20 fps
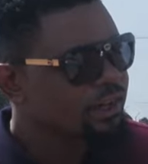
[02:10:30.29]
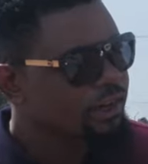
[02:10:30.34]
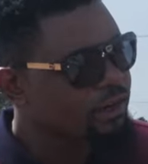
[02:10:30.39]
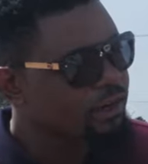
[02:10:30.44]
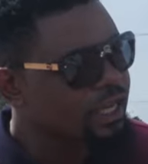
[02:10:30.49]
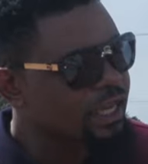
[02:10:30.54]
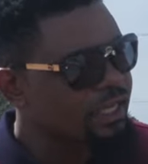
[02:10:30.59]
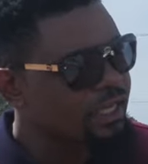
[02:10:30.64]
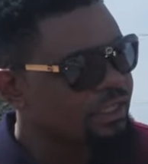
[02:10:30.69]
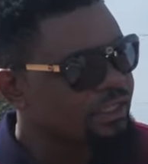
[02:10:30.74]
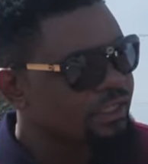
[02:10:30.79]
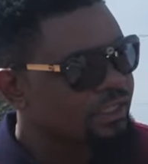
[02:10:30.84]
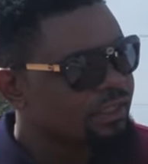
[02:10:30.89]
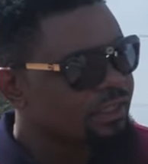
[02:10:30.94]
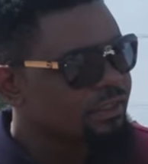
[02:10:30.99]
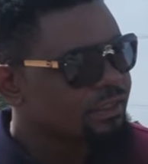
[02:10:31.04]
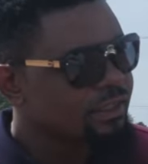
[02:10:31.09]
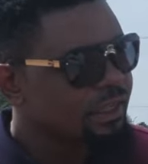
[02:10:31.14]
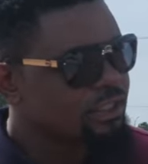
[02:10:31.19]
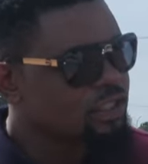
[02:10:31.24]
okay?
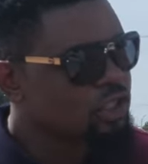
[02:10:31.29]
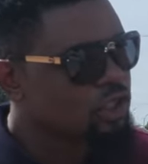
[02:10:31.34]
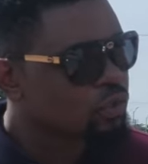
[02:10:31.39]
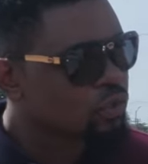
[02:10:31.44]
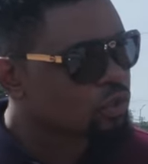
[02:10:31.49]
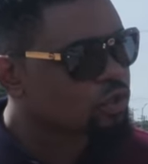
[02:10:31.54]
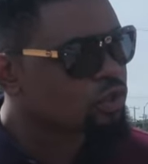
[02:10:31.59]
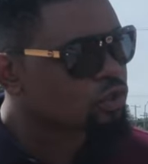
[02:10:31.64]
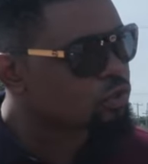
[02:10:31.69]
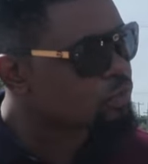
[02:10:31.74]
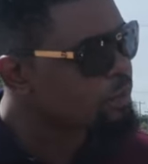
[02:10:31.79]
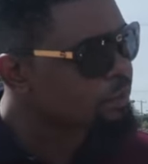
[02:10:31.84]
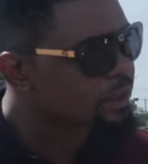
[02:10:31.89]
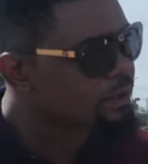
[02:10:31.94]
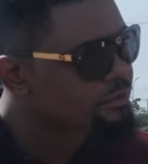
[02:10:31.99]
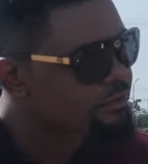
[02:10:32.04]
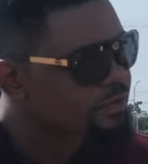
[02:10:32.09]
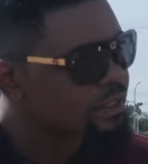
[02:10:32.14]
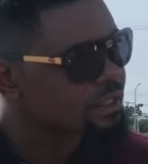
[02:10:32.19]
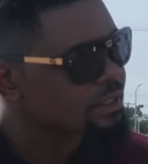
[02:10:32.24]
I just want you to be
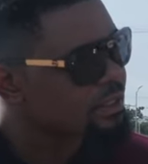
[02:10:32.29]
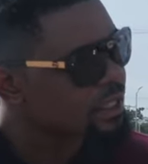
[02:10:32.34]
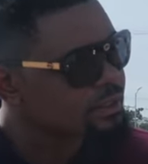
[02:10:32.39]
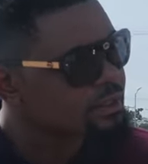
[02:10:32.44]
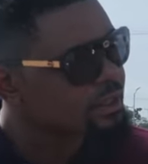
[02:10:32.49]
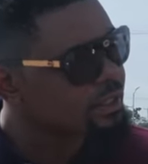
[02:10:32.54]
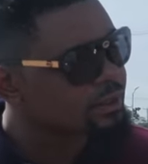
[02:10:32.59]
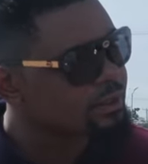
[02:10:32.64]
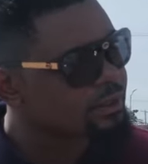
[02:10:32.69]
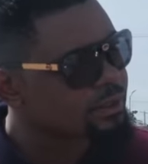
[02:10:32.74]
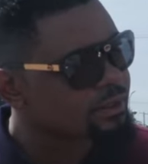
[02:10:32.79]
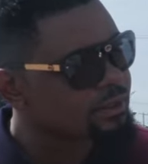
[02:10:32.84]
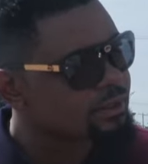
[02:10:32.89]
my friend. That's it.